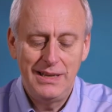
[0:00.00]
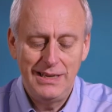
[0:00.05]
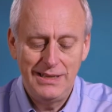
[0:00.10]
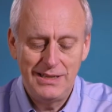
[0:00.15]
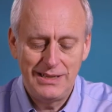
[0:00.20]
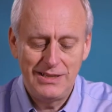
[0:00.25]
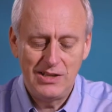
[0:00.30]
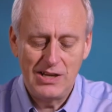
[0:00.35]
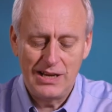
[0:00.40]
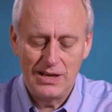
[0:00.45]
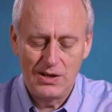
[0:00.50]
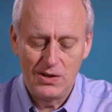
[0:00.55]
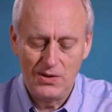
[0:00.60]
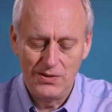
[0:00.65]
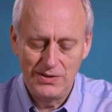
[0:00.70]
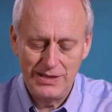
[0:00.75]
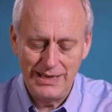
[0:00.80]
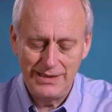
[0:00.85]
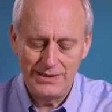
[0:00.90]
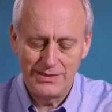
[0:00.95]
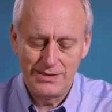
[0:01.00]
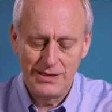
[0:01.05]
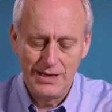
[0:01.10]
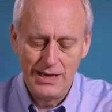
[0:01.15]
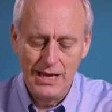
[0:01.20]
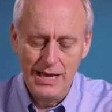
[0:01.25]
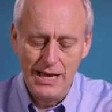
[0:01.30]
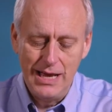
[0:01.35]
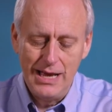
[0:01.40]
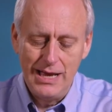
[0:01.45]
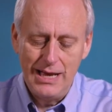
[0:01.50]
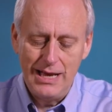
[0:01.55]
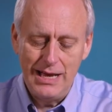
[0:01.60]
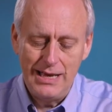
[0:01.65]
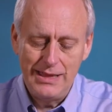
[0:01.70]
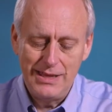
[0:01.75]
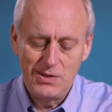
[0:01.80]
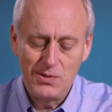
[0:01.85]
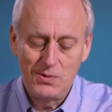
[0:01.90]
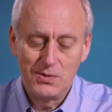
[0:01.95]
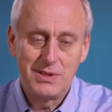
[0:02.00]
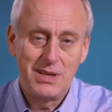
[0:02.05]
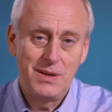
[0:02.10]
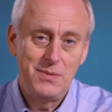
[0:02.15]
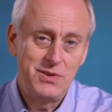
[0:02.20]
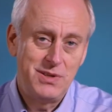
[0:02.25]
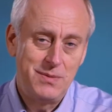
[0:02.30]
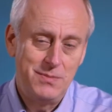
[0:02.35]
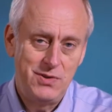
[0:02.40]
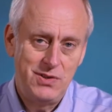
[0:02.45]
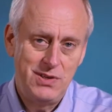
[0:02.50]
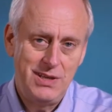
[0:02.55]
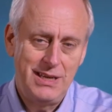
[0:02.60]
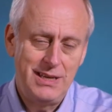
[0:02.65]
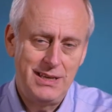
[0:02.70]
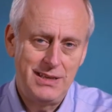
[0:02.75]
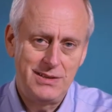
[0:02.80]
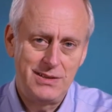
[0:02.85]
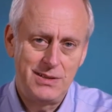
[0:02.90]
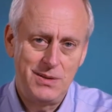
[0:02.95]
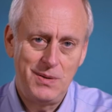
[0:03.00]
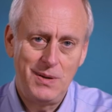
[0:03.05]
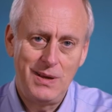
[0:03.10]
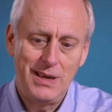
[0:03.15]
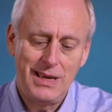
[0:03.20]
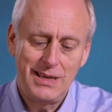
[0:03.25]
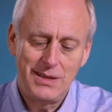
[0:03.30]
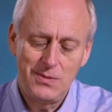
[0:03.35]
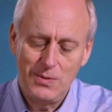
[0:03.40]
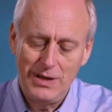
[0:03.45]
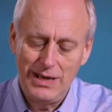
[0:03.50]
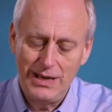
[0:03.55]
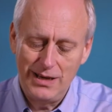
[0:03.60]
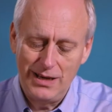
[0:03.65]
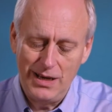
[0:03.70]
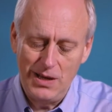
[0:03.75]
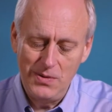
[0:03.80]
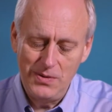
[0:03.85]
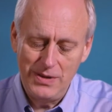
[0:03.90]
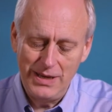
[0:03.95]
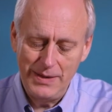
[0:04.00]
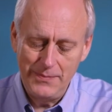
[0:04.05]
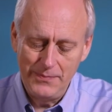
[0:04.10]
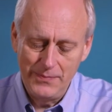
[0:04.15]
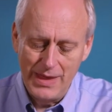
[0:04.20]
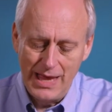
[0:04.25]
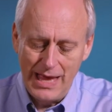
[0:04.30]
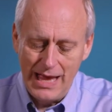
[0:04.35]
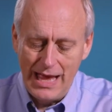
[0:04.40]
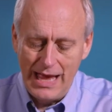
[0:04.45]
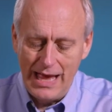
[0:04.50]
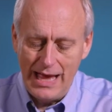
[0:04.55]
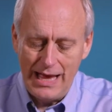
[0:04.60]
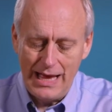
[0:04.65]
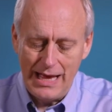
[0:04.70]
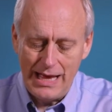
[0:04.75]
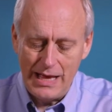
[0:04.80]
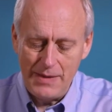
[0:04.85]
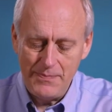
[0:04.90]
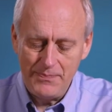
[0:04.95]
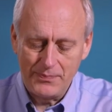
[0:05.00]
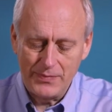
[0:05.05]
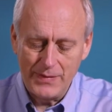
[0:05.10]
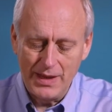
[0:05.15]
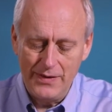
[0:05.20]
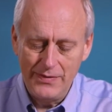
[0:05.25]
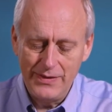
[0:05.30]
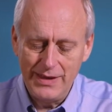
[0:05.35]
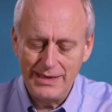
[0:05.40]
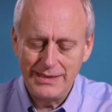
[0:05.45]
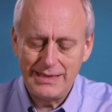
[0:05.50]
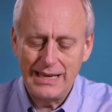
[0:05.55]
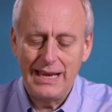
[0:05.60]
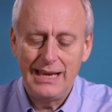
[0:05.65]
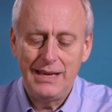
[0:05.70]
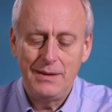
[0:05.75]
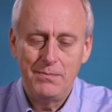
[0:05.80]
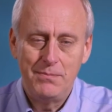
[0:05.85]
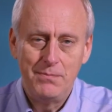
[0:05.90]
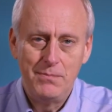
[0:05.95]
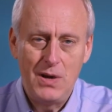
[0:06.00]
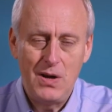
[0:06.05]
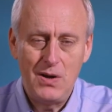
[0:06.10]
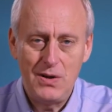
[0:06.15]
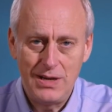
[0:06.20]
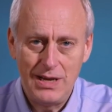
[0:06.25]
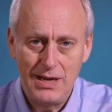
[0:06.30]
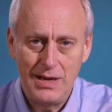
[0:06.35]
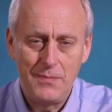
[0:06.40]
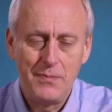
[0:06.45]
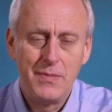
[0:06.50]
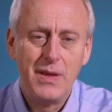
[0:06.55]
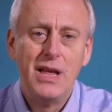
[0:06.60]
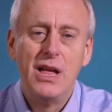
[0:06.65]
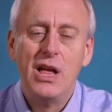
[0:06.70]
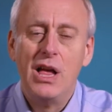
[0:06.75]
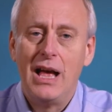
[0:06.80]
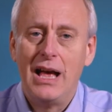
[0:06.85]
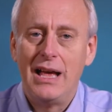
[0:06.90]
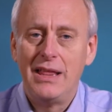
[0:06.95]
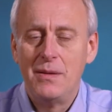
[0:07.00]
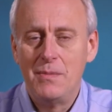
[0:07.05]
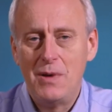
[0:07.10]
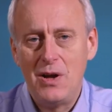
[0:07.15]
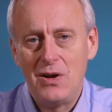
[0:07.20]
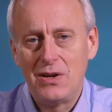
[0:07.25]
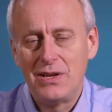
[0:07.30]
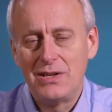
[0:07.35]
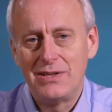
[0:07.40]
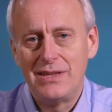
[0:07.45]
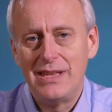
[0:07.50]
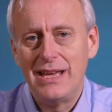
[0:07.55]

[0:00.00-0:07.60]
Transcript: need to check the contents. There's also some shears, so you can cut away clothing. There's a marker, and the marker's